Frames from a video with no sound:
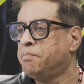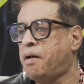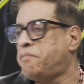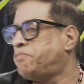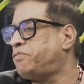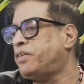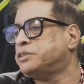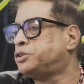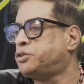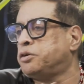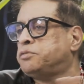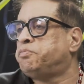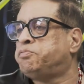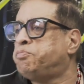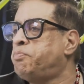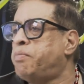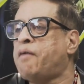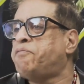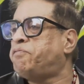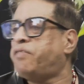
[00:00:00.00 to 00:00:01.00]
My
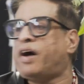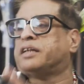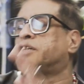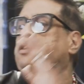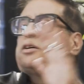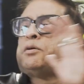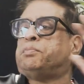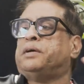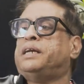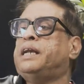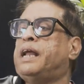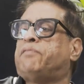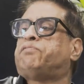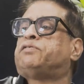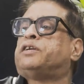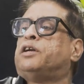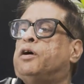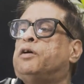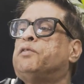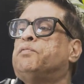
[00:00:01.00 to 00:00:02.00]
father could be
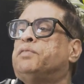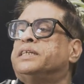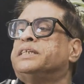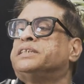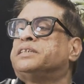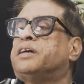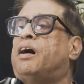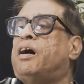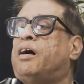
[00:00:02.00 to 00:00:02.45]
left alone with his art.